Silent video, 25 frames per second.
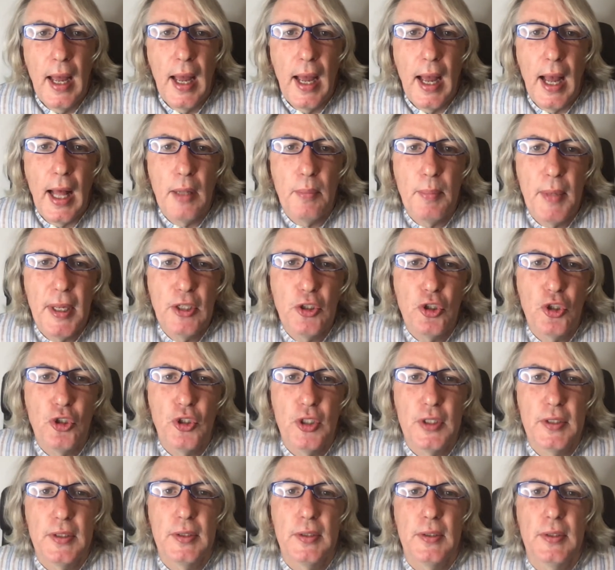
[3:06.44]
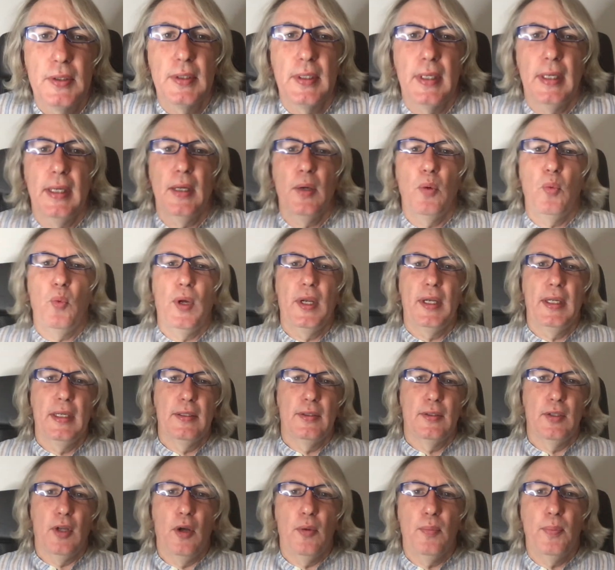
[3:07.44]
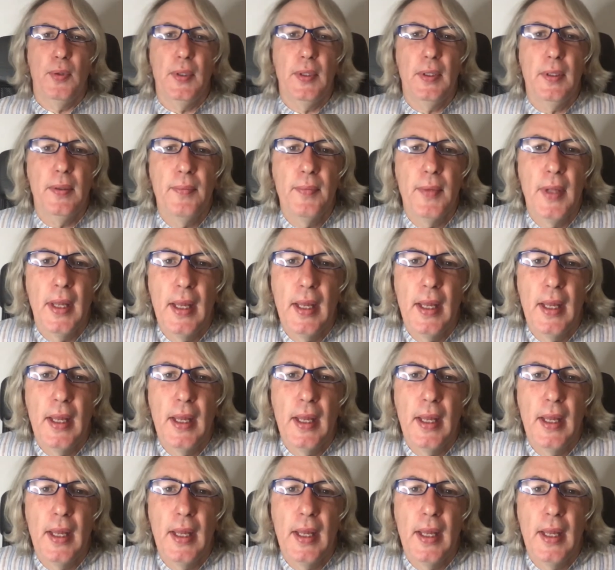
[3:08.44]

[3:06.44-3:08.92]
I'll mention just uh, one example.